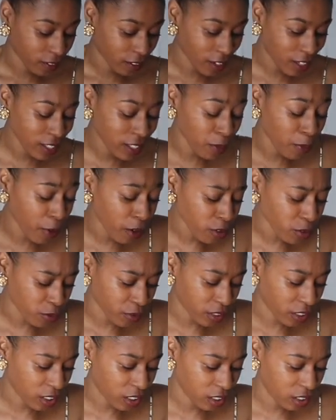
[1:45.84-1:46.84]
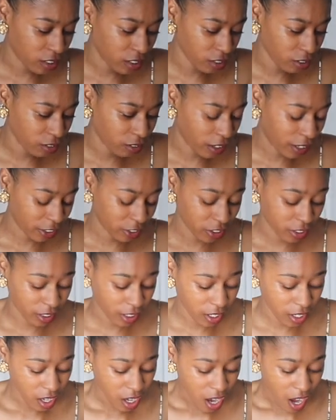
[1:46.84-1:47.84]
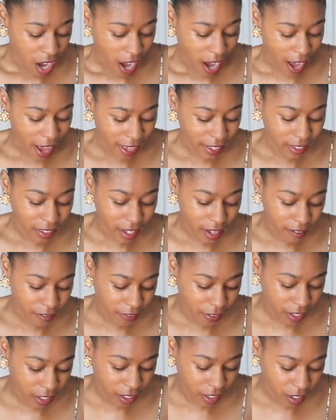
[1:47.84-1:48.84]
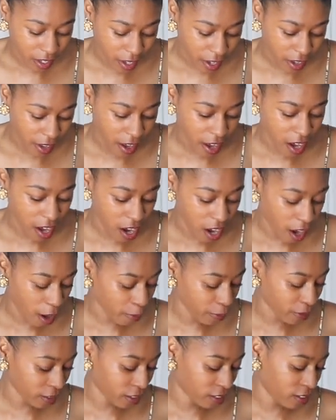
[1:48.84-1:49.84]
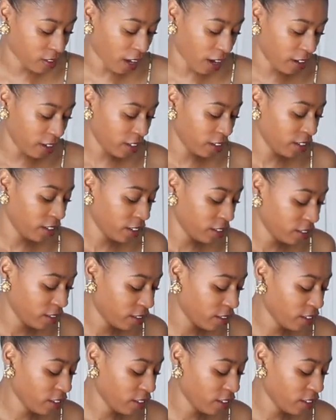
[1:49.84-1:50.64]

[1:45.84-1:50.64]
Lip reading: It smells really good too, actually. I love it. I'm excited.